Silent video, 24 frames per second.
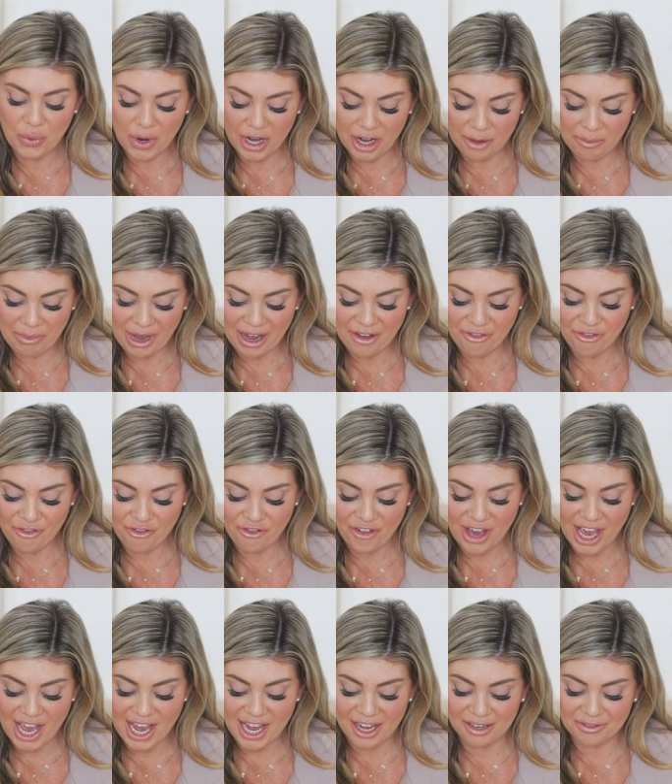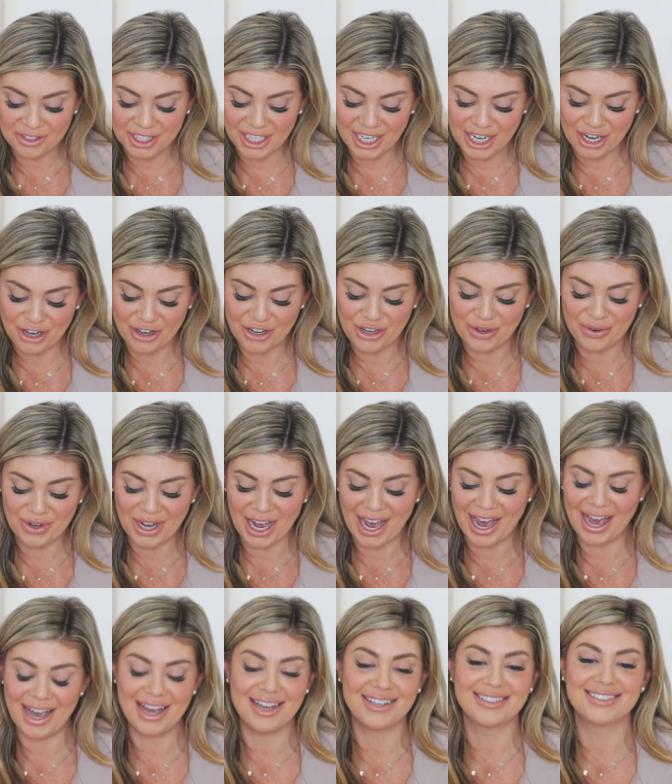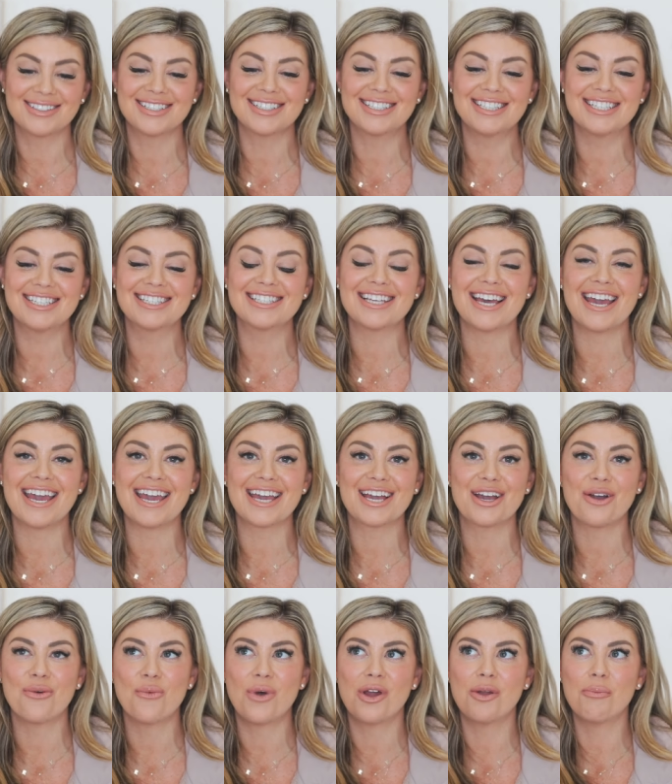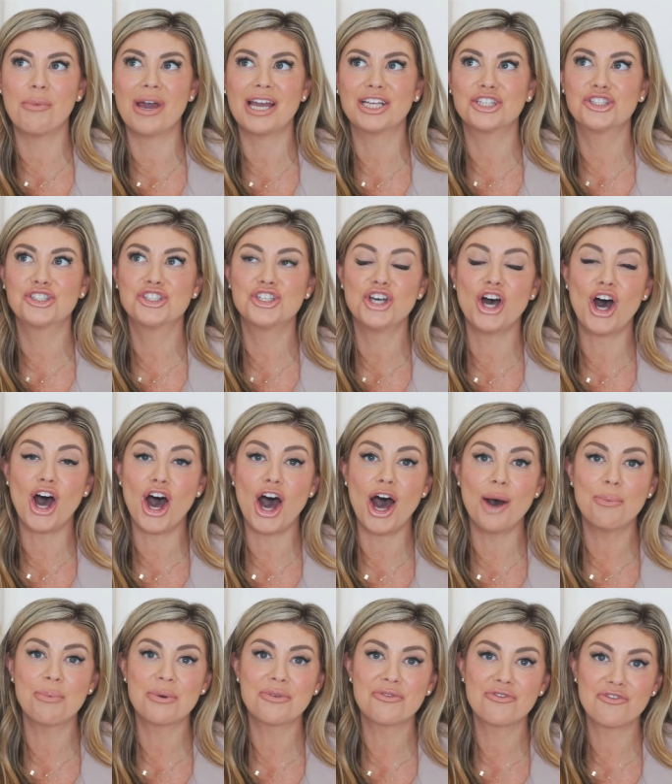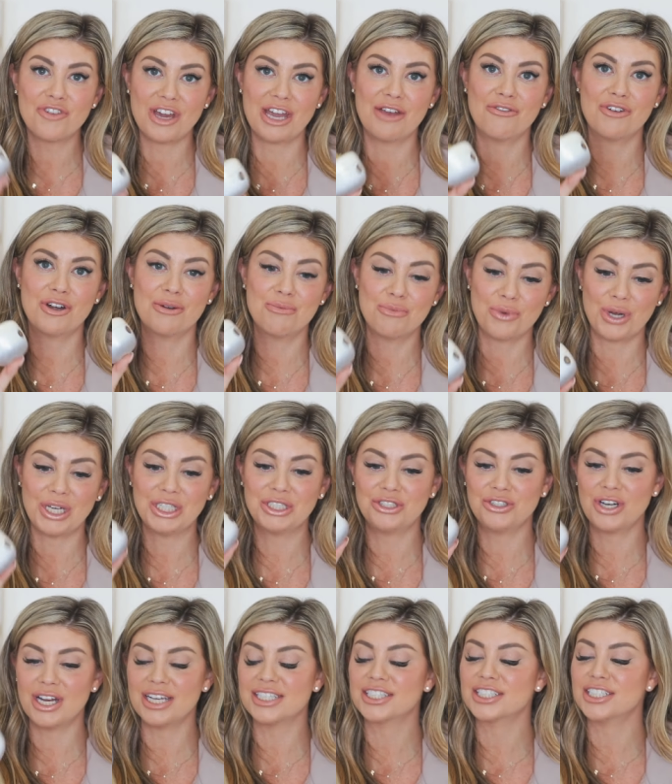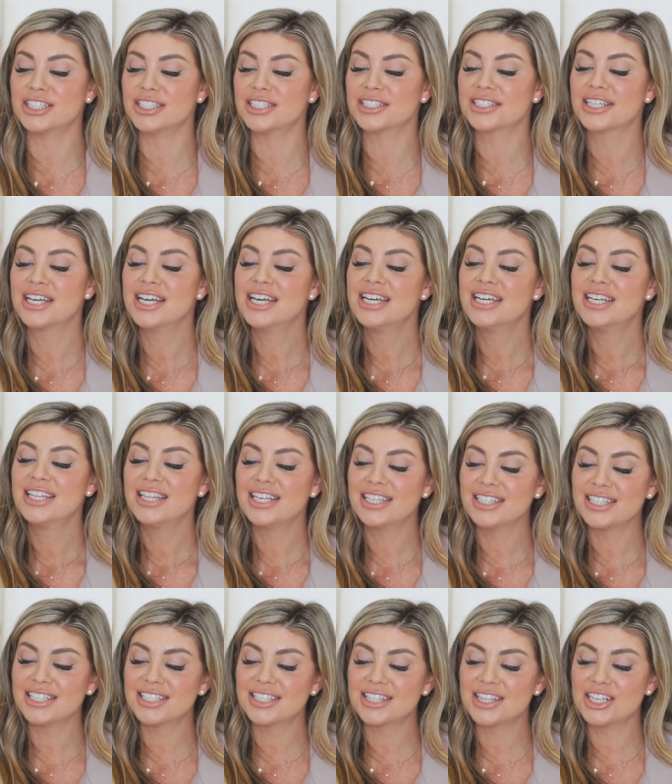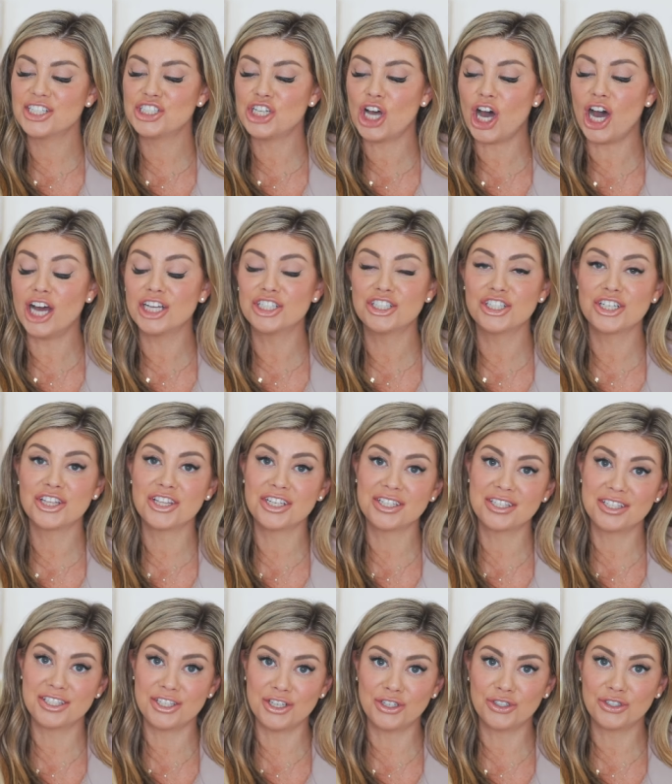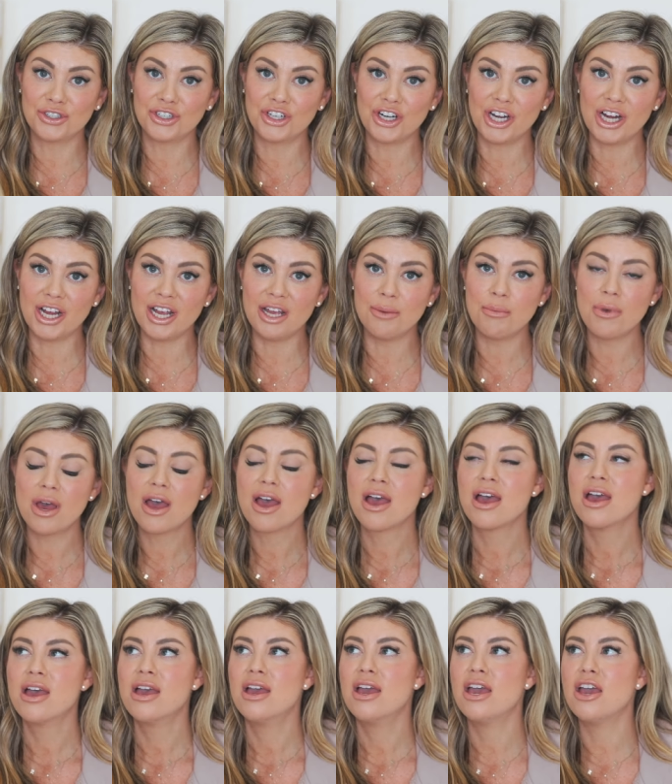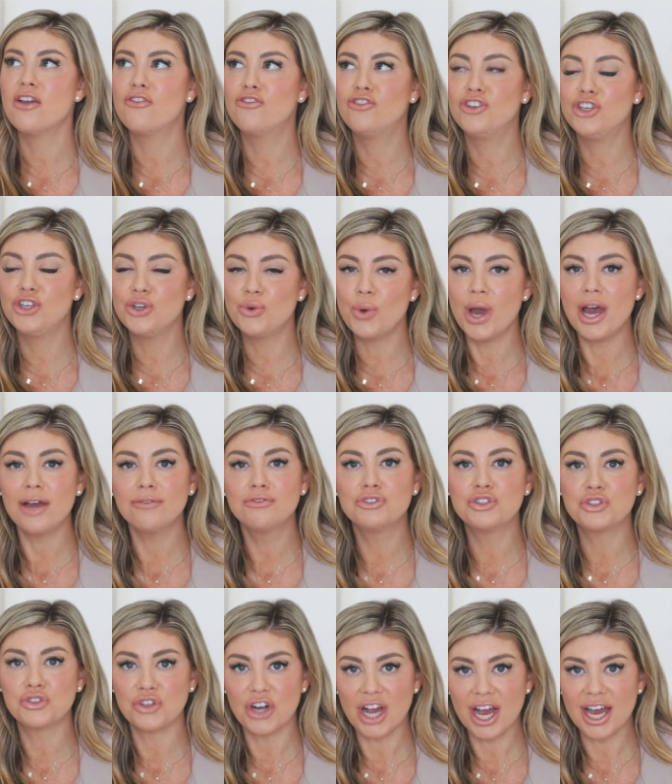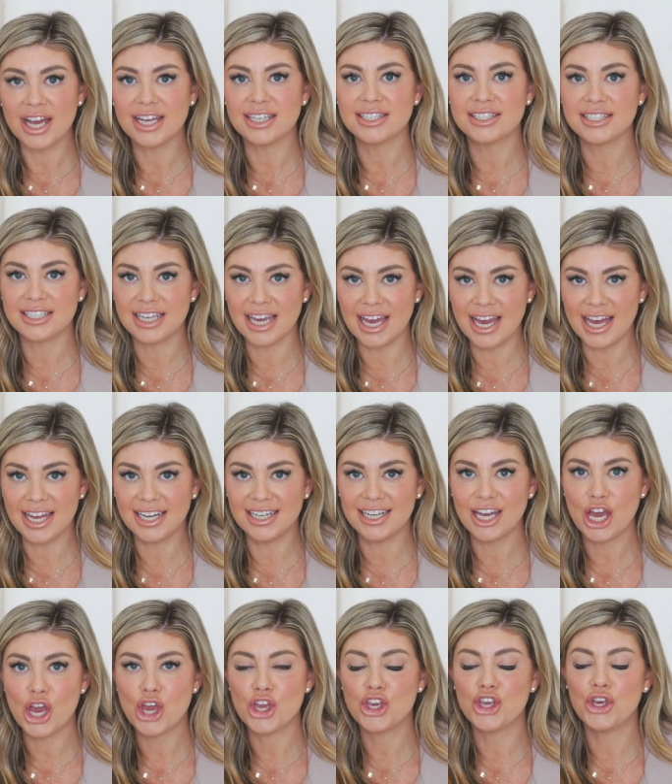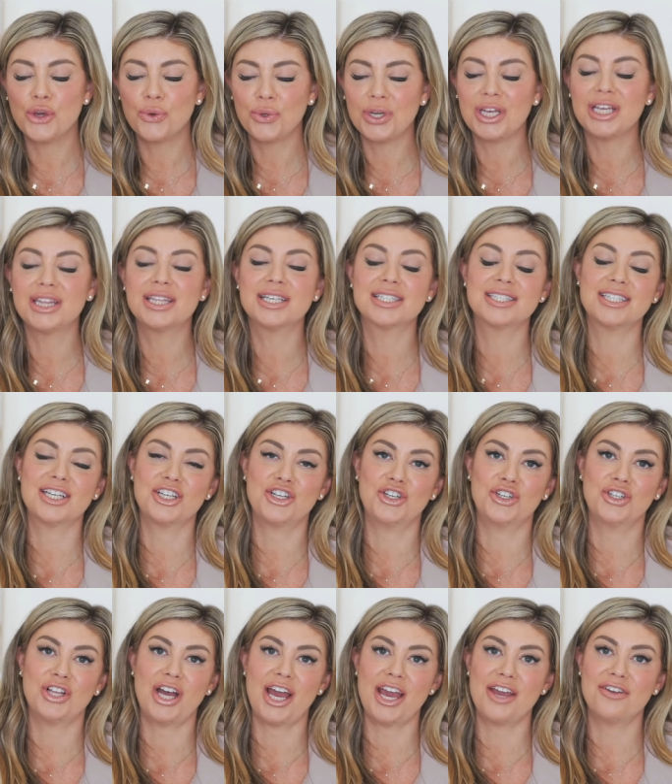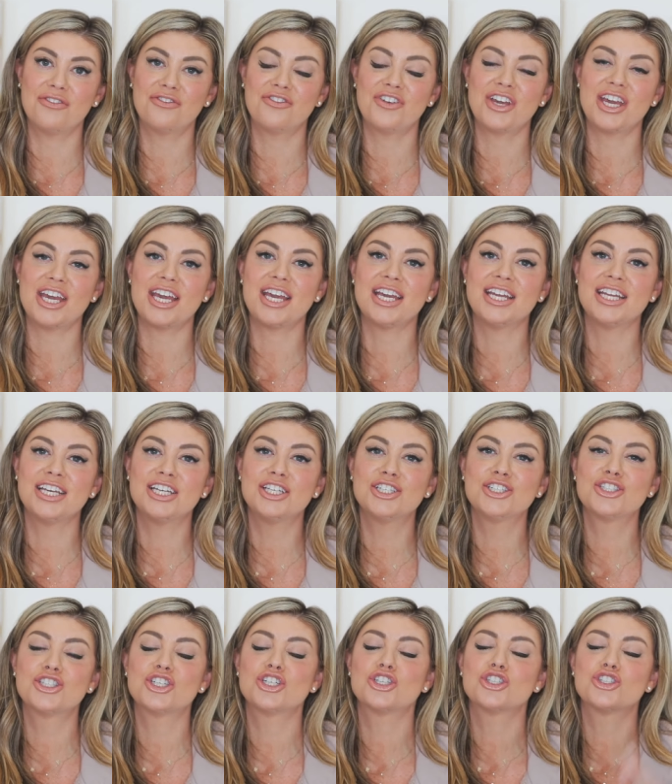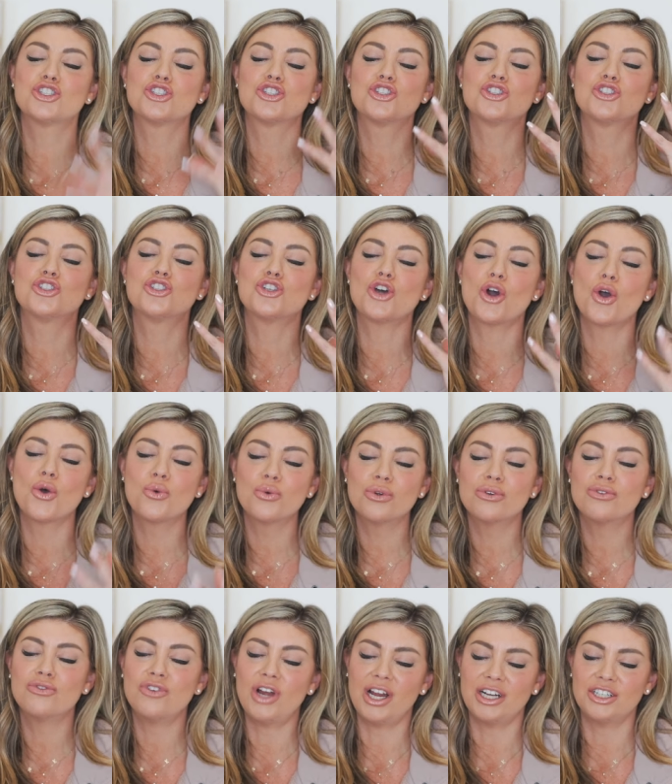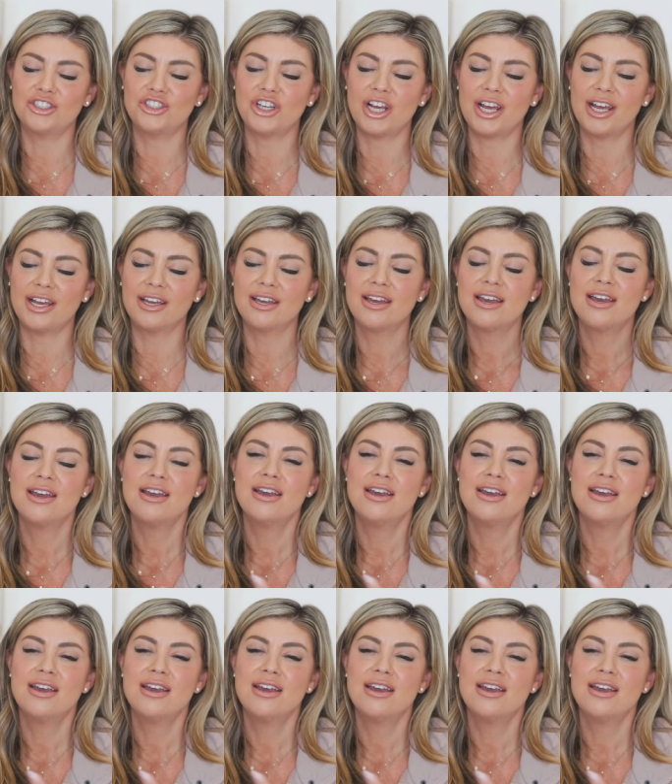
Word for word: one of my faves here, you guys. This is like one of my top favorite moisturizers. This is the Tatcha The Silk Cream. If you have dry skin, you need this in your life. It is so refreshing.